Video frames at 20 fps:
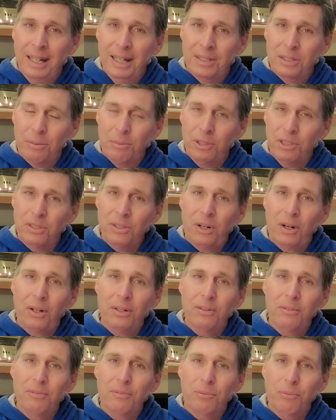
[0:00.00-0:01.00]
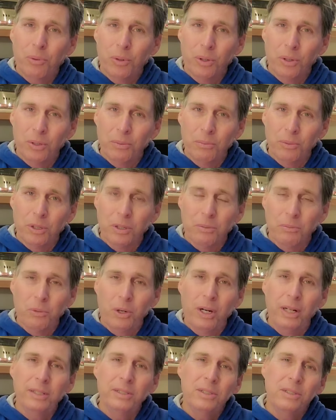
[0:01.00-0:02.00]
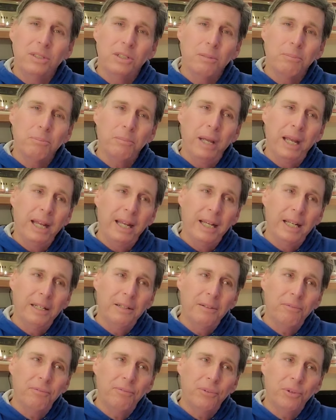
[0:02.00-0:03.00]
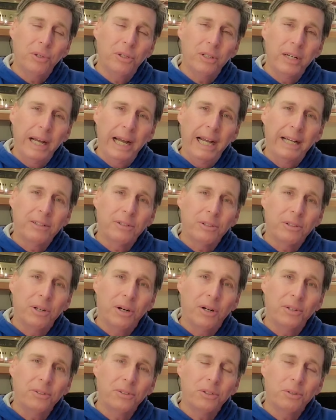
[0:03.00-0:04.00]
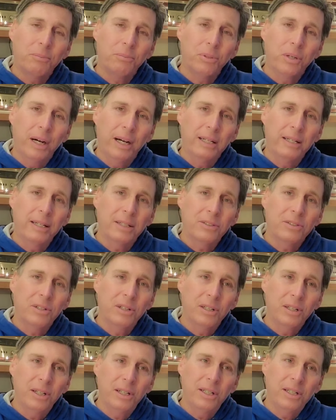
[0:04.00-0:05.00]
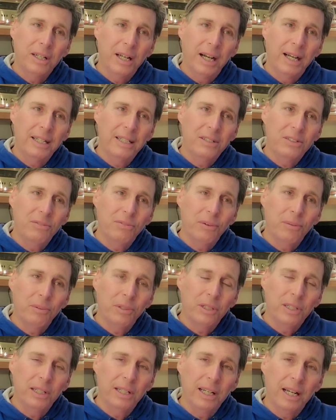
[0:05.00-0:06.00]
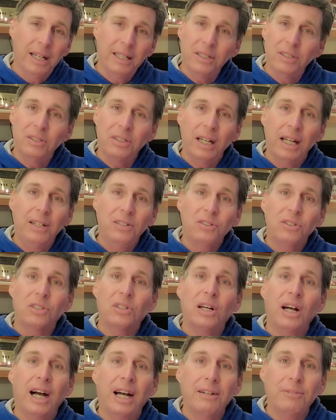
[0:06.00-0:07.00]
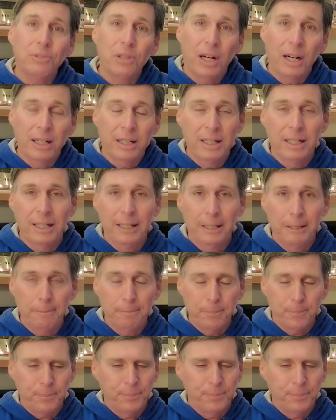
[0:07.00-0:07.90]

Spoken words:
As a result of World War I, the demand for agricultural products from the United States skyrocketed.